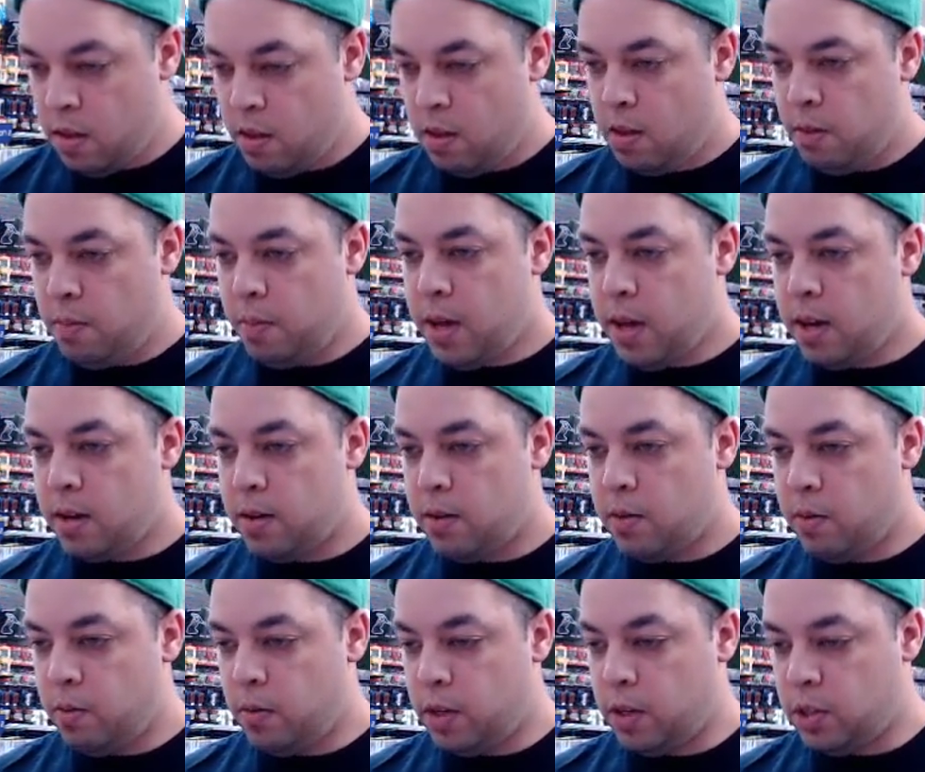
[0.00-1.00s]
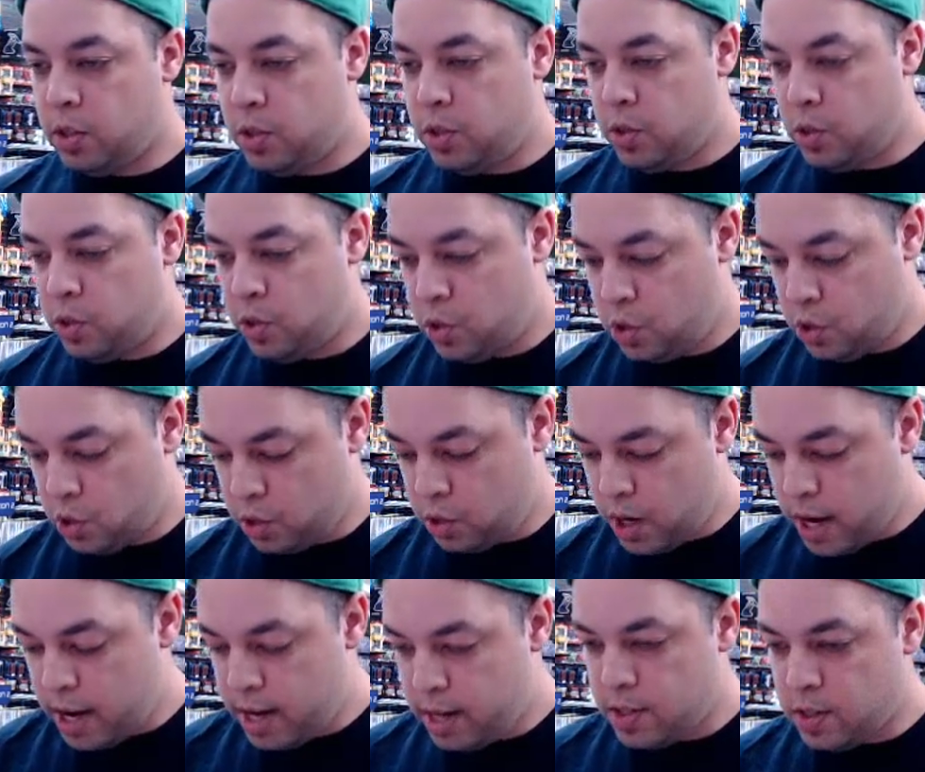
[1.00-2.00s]
But now you get to
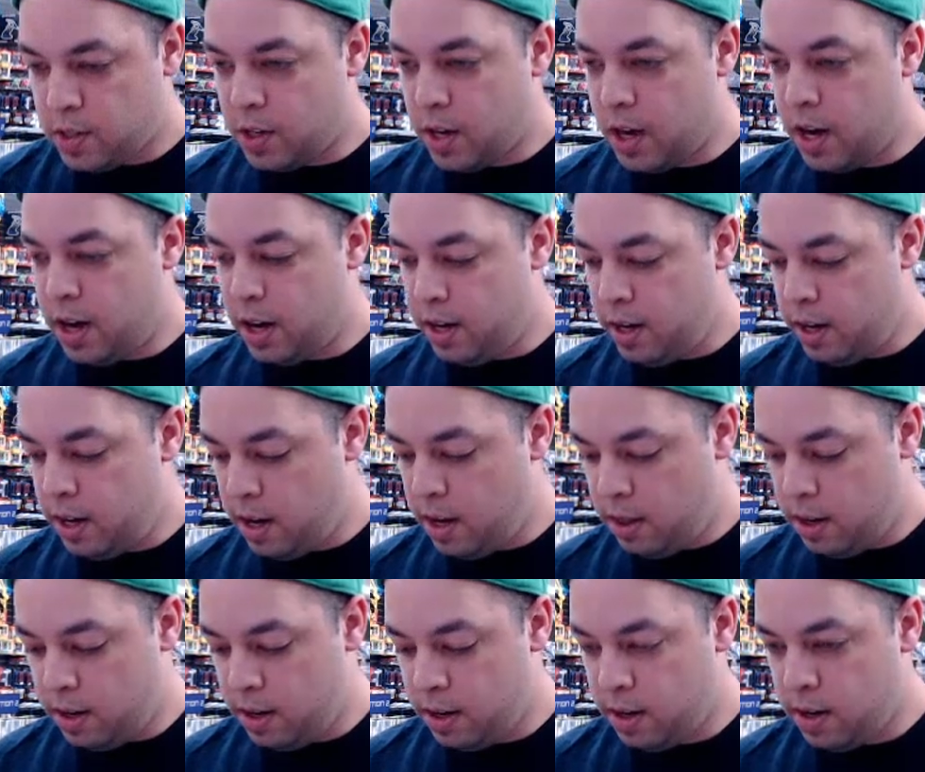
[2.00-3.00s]
put that ball right.